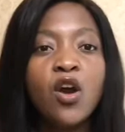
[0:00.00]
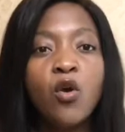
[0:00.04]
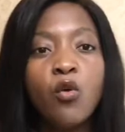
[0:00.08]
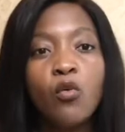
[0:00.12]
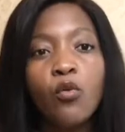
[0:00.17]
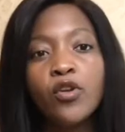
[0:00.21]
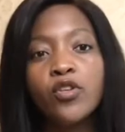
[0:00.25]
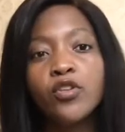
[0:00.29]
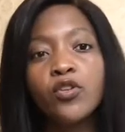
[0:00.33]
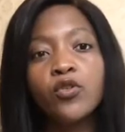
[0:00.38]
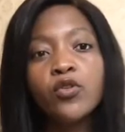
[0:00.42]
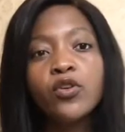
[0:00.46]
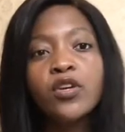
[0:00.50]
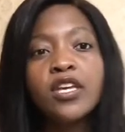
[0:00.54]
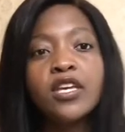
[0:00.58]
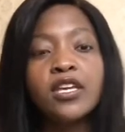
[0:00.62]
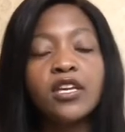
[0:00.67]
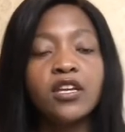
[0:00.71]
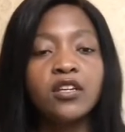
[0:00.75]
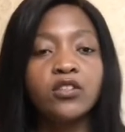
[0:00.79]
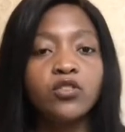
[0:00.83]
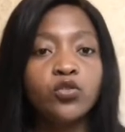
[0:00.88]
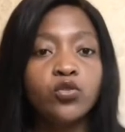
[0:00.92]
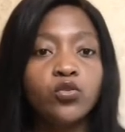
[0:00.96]
When you're
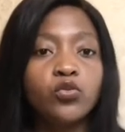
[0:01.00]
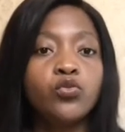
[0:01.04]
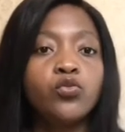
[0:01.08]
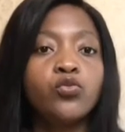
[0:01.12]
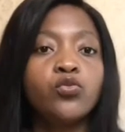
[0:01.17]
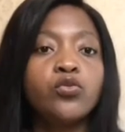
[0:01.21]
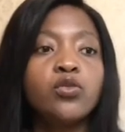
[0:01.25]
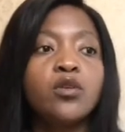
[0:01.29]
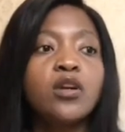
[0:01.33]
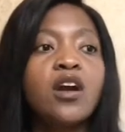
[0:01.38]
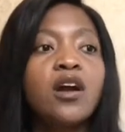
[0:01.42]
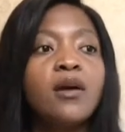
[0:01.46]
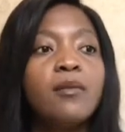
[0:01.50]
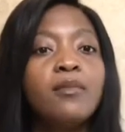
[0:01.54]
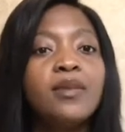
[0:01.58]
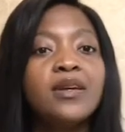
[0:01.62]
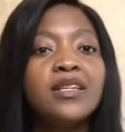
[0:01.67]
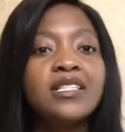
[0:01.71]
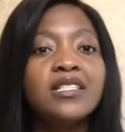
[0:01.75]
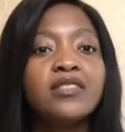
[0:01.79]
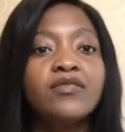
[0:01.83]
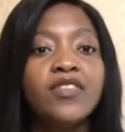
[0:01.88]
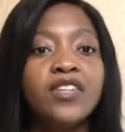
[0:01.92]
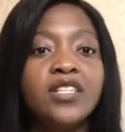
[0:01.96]
looking into the
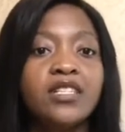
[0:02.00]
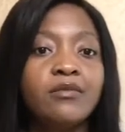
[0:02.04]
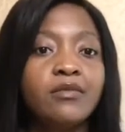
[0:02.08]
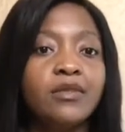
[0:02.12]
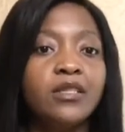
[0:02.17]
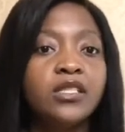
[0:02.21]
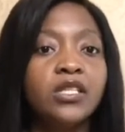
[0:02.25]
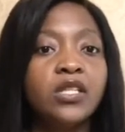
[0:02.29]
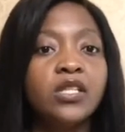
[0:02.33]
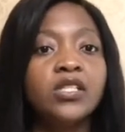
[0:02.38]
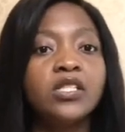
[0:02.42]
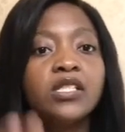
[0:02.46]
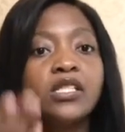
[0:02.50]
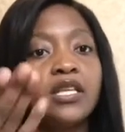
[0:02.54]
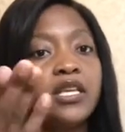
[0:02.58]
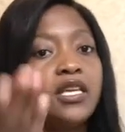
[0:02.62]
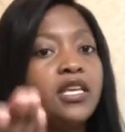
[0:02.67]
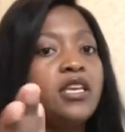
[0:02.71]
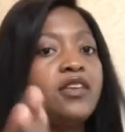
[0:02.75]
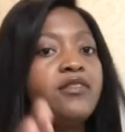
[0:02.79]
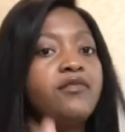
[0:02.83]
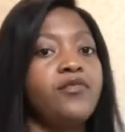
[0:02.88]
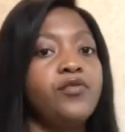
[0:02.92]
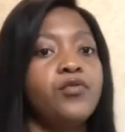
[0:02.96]
company's fundamentals, they
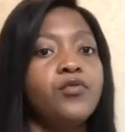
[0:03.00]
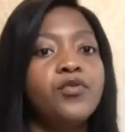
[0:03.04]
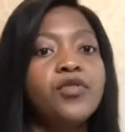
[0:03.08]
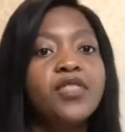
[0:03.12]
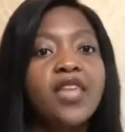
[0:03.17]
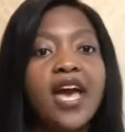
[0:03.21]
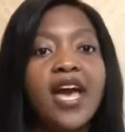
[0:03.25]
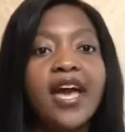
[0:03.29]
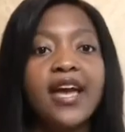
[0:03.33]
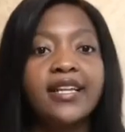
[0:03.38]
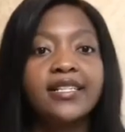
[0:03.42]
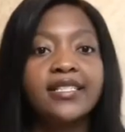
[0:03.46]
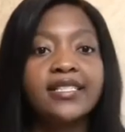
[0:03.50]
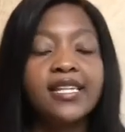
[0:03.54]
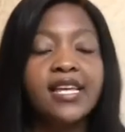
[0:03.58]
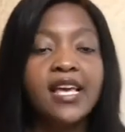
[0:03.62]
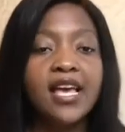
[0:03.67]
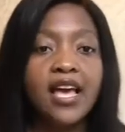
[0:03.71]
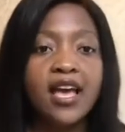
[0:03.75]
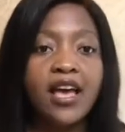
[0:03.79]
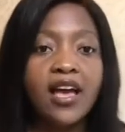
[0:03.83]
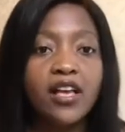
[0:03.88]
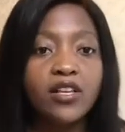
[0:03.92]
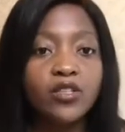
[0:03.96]
give you that
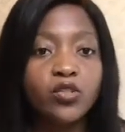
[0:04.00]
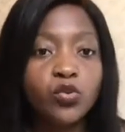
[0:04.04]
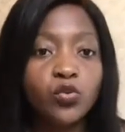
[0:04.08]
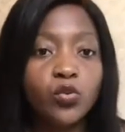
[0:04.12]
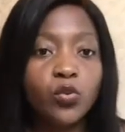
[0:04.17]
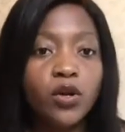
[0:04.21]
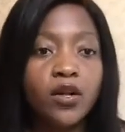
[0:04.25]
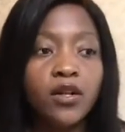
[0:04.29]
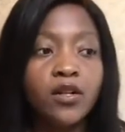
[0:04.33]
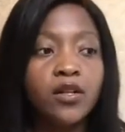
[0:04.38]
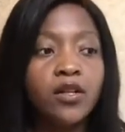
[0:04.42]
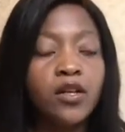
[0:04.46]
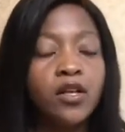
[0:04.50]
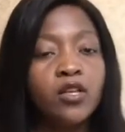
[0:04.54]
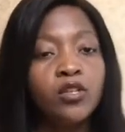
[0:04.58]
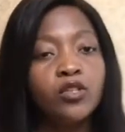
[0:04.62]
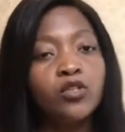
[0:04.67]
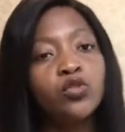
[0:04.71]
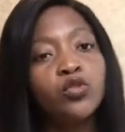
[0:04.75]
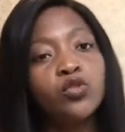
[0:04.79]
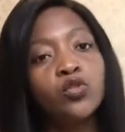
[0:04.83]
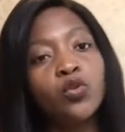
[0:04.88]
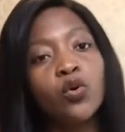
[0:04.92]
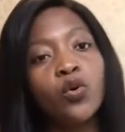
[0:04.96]
as well.
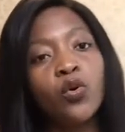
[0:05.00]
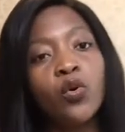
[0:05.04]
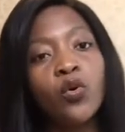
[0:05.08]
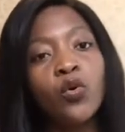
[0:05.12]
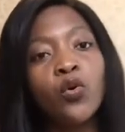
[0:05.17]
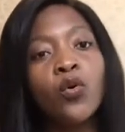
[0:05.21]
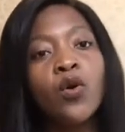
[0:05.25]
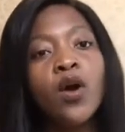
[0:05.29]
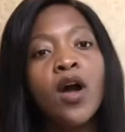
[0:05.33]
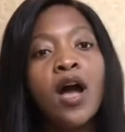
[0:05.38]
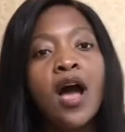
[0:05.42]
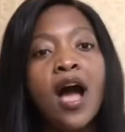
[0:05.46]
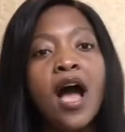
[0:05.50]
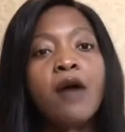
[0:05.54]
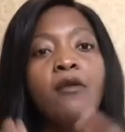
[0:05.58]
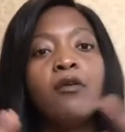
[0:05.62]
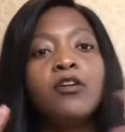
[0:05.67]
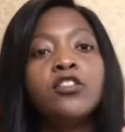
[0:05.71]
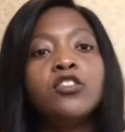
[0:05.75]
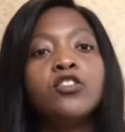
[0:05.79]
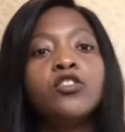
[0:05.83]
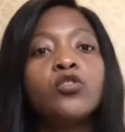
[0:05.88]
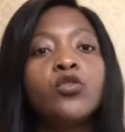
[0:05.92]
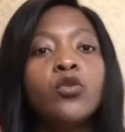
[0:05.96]
So I
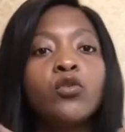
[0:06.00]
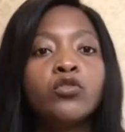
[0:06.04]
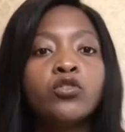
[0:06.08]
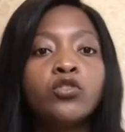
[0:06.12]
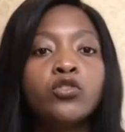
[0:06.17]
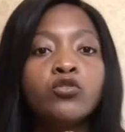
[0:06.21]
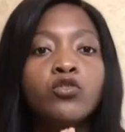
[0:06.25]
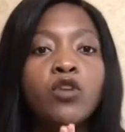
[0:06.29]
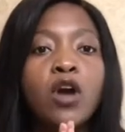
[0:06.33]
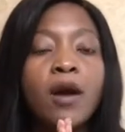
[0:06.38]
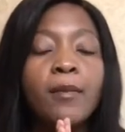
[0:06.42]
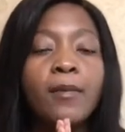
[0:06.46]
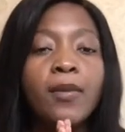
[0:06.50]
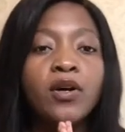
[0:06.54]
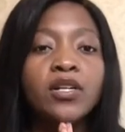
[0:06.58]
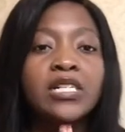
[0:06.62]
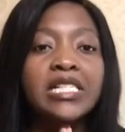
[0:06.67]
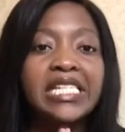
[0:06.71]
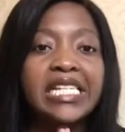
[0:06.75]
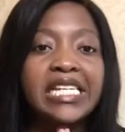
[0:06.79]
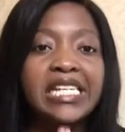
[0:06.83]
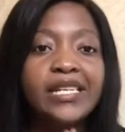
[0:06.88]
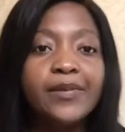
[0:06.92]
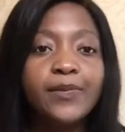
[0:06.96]
want to talk to you
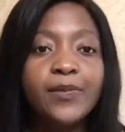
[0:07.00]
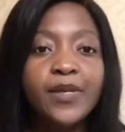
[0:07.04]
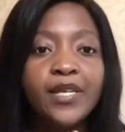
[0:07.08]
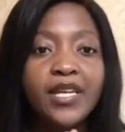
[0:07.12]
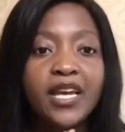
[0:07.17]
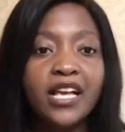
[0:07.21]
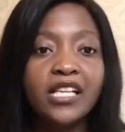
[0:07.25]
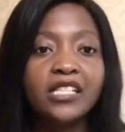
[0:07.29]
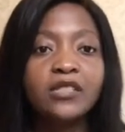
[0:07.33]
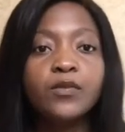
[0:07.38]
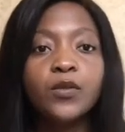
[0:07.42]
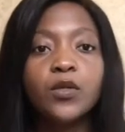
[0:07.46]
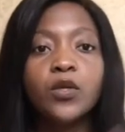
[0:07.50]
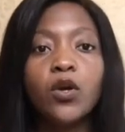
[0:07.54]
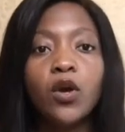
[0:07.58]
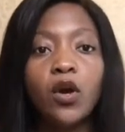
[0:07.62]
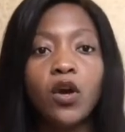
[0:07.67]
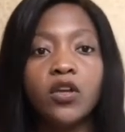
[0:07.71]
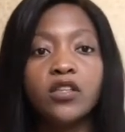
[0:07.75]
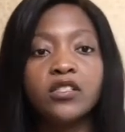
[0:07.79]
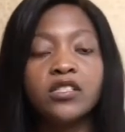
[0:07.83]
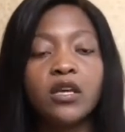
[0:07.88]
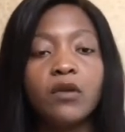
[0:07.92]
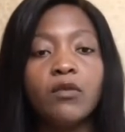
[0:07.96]
about EPS
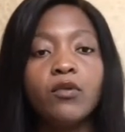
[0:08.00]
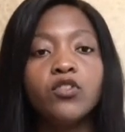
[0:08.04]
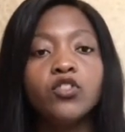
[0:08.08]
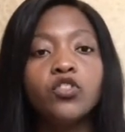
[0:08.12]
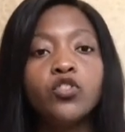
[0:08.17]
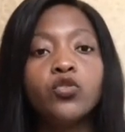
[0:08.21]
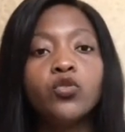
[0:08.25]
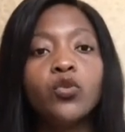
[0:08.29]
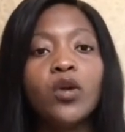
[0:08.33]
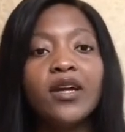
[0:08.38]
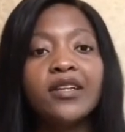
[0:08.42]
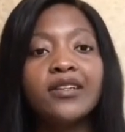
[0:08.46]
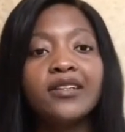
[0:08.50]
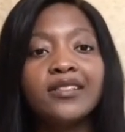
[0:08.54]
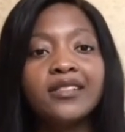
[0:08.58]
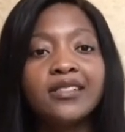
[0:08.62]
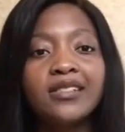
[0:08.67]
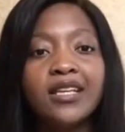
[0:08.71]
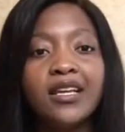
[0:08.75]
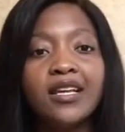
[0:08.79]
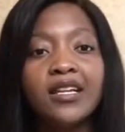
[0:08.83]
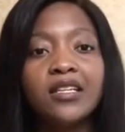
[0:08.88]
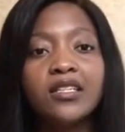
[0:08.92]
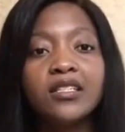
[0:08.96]
because I want you to
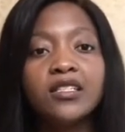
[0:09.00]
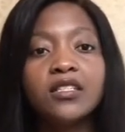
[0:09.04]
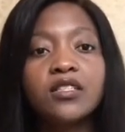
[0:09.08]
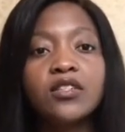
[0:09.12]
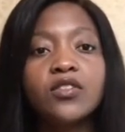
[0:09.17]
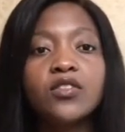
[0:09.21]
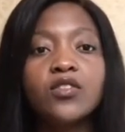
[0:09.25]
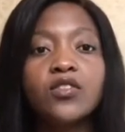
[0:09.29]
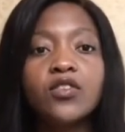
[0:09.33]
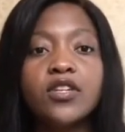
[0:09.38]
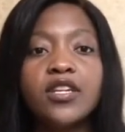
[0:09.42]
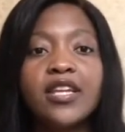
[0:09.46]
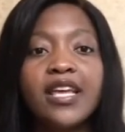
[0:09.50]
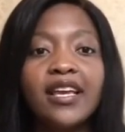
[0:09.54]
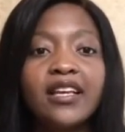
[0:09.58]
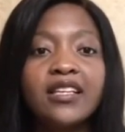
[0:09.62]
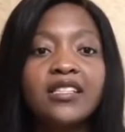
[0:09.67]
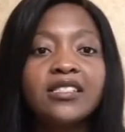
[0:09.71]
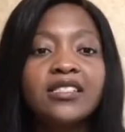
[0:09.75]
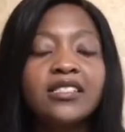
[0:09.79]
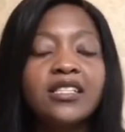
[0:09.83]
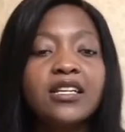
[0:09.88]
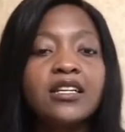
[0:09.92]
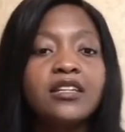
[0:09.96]
understand the
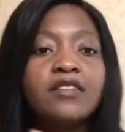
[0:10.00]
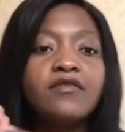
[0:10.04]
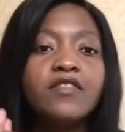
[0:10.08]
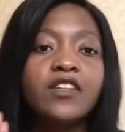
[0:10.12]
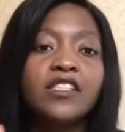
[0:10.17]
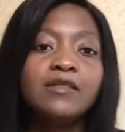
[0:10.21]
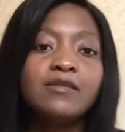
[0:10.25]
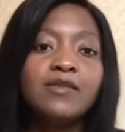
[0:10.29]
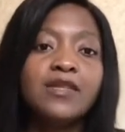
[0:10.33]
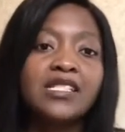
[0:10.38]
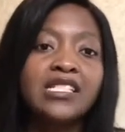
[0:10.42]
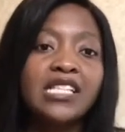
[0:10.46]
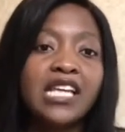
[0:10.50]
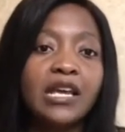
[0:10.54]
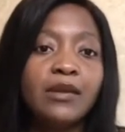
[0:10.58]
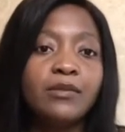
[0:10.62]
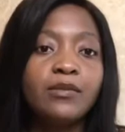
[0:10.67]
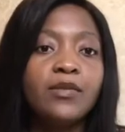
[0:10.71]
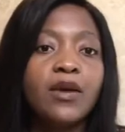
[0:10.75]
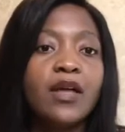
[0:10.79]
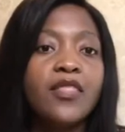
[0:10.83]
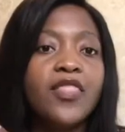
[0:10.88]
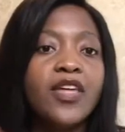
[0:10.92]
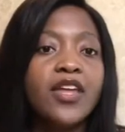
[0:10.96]
next investment
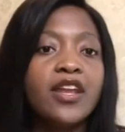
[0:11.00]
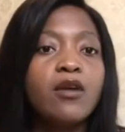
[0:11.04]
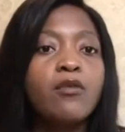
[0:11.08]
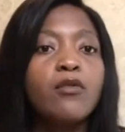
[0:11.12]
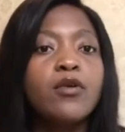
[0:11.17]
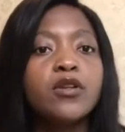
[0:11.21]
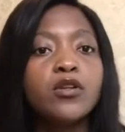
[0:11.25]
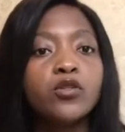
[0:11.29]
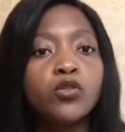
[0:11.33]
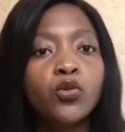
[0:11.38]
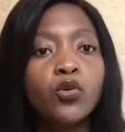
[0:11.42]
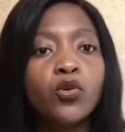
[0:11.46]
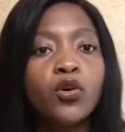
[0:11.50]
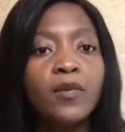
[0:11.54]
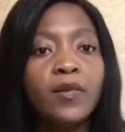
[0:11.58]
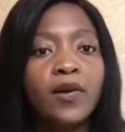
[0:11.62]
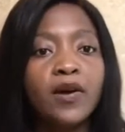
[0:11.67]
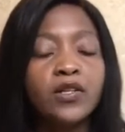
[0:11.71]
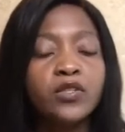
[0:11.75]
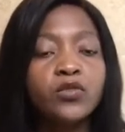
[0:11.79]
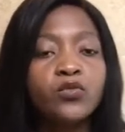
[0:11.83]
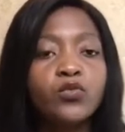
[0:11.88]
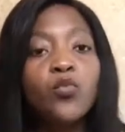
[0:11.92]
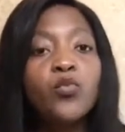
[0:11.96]
term that I want to talk
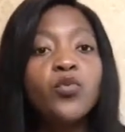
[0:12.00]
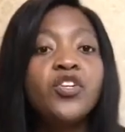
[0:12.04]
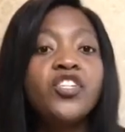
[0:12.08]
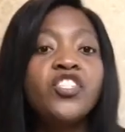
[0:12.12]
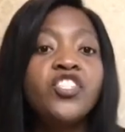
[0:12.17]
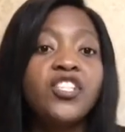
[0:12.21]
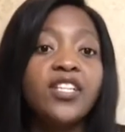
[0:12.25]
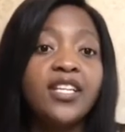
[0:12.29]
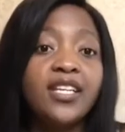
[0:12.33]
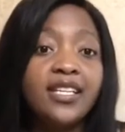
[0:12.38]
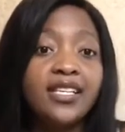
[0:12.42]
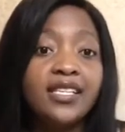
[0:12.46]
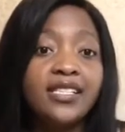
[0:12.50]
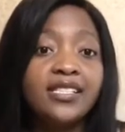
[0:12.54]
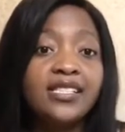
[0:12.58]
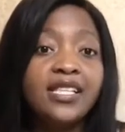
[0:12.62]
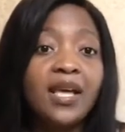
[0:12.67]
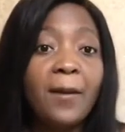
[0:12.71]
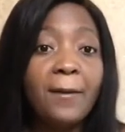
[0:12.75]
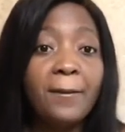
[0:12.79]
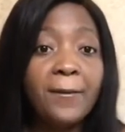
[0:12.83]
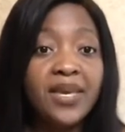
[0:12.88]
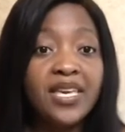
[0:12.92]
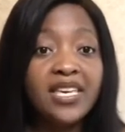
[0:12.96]
about, which is
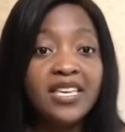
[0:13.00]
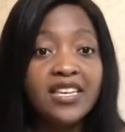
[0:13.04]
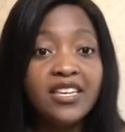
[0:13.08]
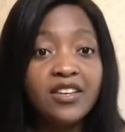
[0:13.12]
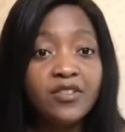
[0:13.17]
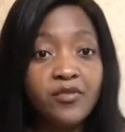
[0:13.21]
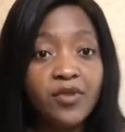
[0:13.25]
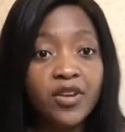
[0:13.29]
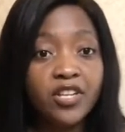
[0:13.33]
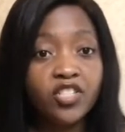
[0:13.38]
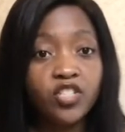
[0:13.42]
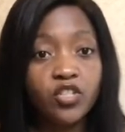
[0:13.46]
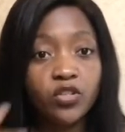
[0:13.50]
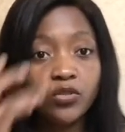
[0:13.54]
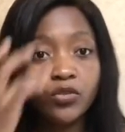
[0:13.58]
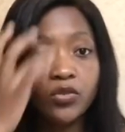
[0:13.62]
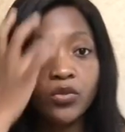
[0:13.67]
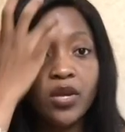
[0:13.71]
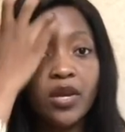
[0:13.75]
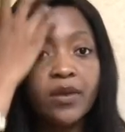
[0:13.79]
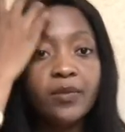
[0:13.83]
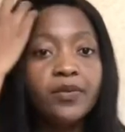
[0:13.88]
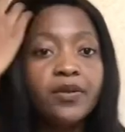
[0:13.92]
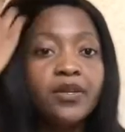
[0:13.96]
PE ratio. So
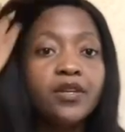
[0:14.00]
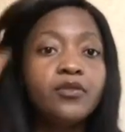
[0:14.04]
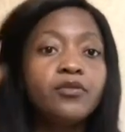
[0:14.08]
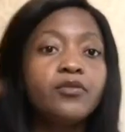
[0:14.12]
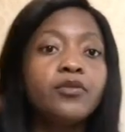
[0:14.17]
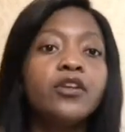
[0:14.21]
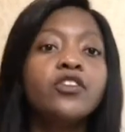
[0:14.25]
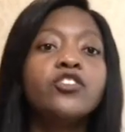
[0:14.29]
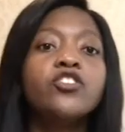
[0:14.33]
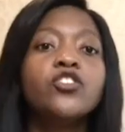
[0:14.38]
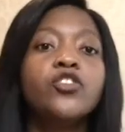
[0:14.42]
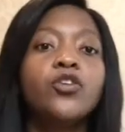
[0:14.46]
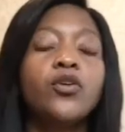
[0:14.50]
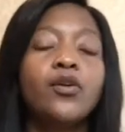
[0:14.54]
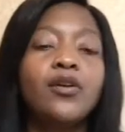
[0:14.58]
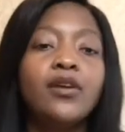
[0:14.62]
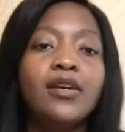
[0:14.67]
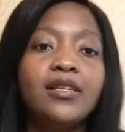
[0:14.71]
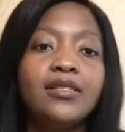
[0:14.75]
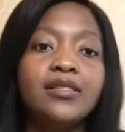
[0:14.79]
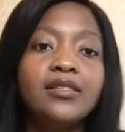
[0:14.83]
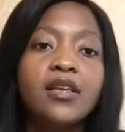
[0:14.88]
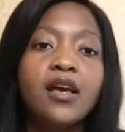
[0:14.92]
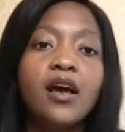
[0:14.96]
a PE ratio
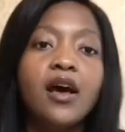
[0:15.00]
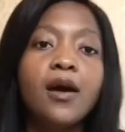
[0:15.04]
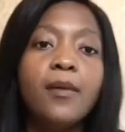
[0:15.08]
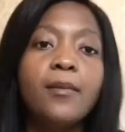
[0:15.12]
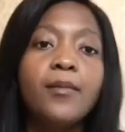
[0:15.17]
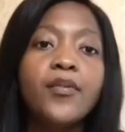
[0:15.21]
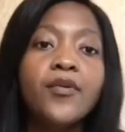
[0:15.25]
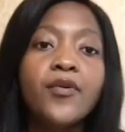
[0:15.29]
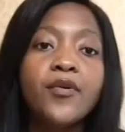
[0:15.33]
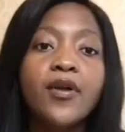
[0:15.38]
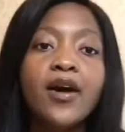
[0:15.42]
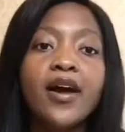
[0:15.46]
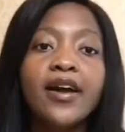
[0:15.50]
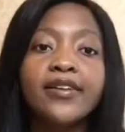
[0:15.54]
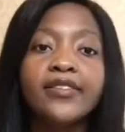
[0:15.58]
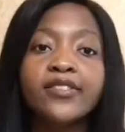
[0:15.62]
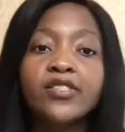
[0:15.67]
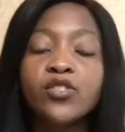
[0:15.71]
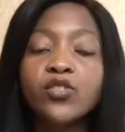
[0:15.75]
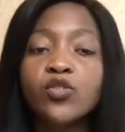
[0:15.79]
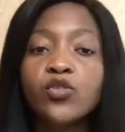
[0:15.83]
is a price